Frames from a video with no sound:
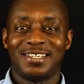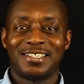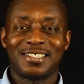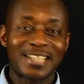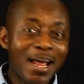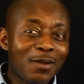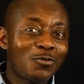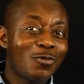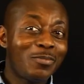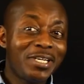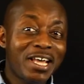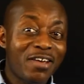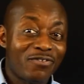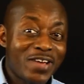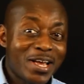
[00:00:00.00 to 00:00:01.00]
That will be
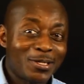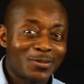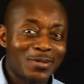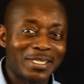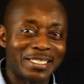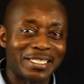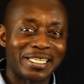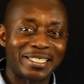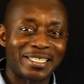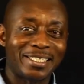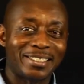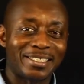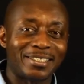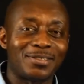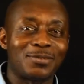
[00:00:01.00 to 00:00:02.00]
the first question,
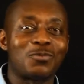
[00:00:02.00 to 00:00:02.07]
isn't it?